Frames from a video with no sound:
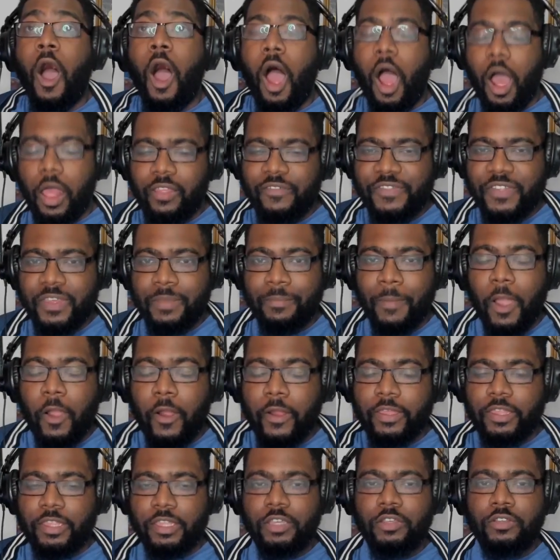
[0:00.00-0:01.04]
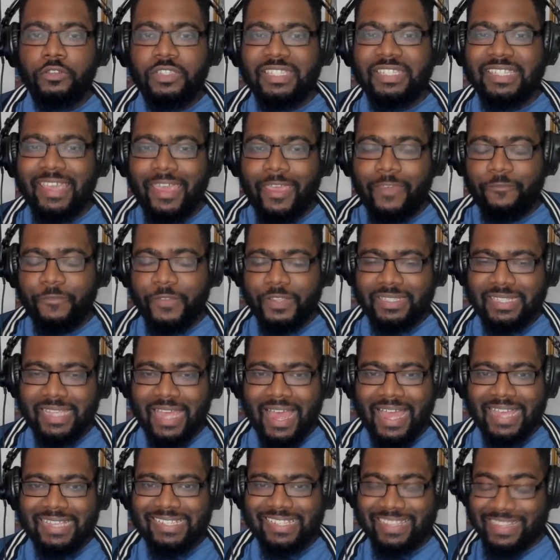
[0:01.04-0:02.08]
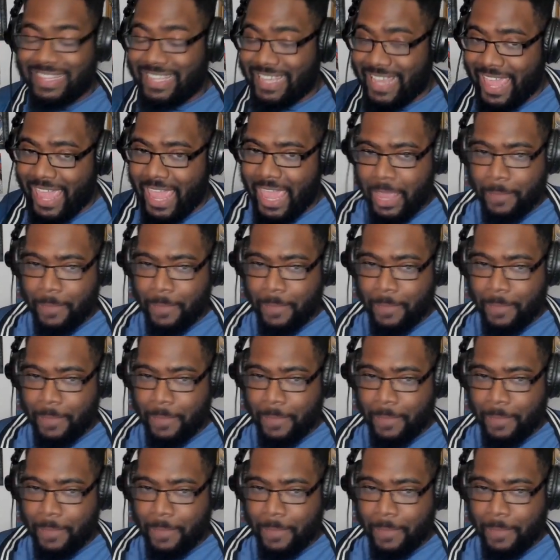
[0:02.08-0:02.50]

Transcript: all of them are used to emphasize the